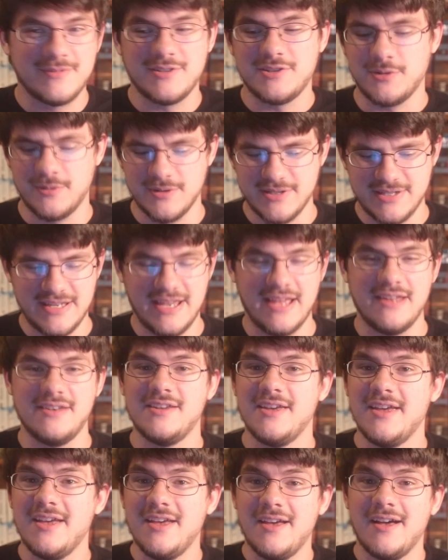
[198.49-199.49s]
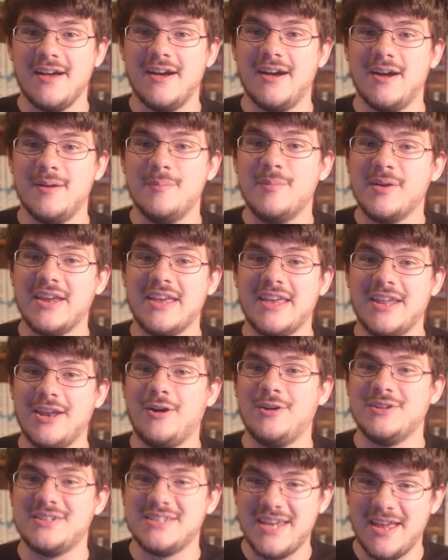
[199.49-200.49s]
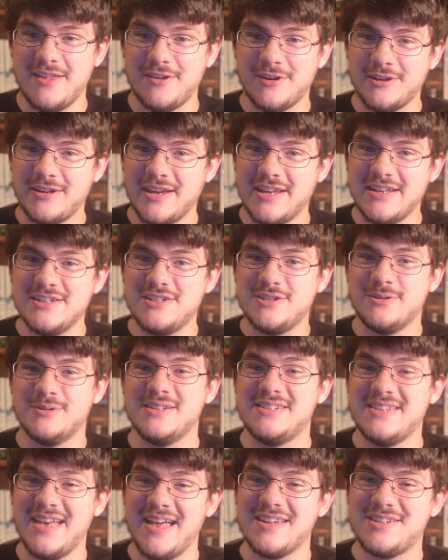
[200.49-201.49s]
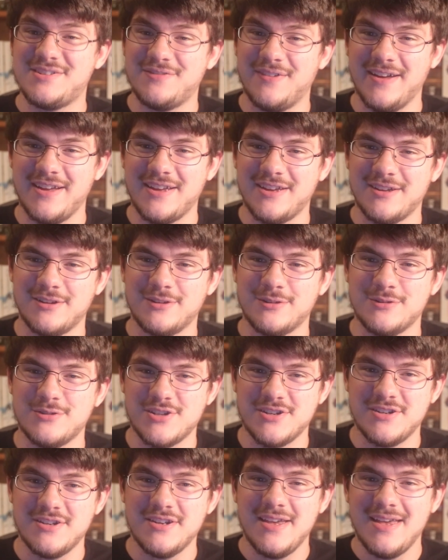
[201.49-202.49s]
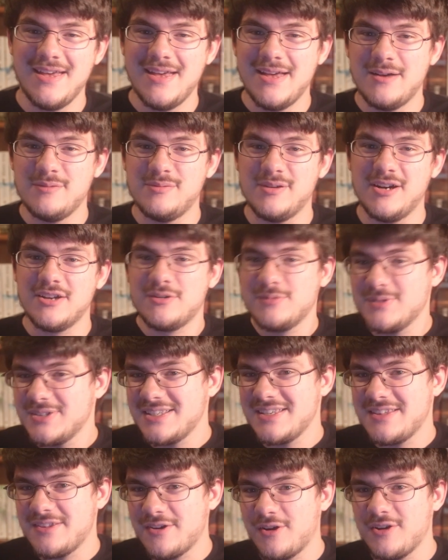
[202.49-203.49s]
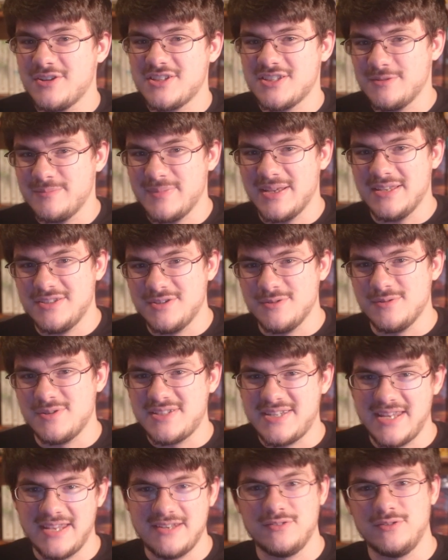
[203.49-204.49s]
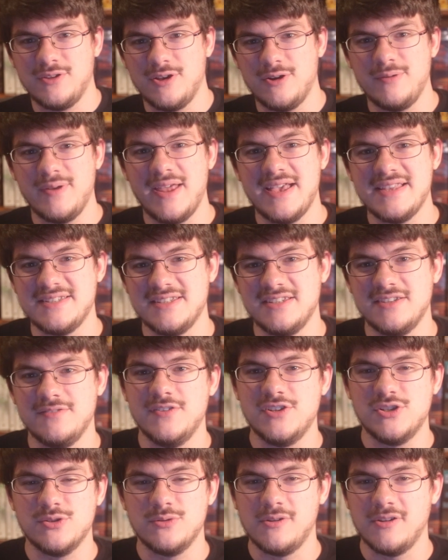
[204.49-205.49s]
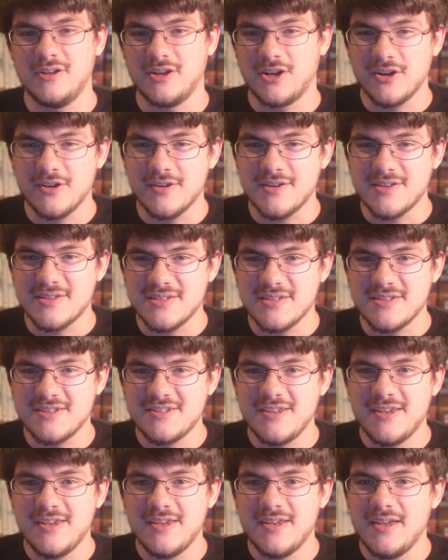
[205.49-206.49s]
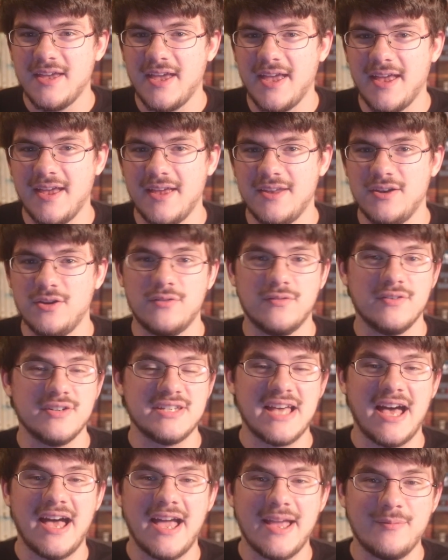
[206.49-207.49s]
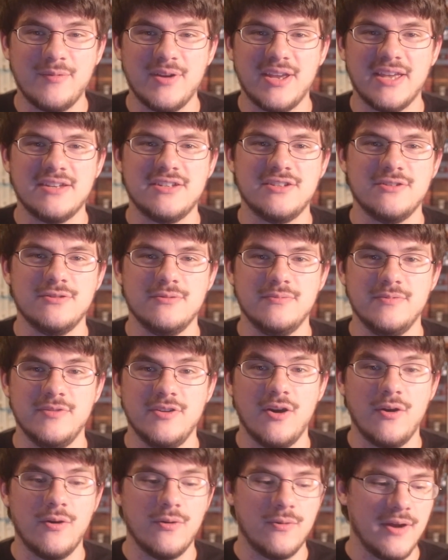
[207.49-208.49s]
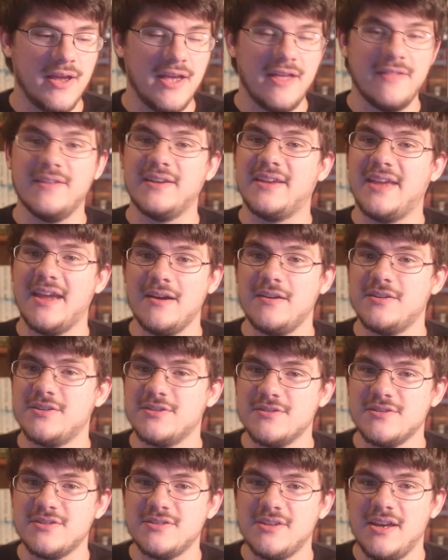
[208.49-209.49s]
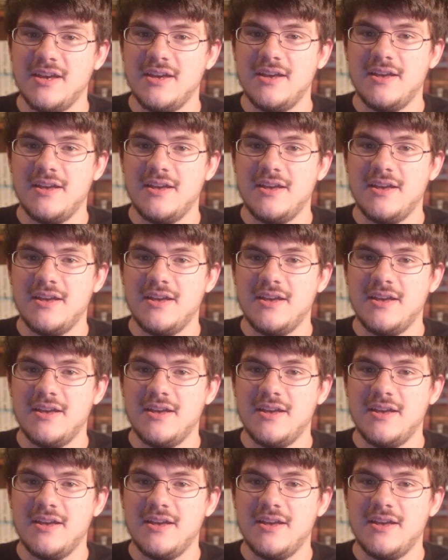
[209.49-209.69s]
towards the end, bringing it all together and into a satisfying conclusion. But really, they're also meant to stand alone as individual occurrences, and over time, we get to know the characters.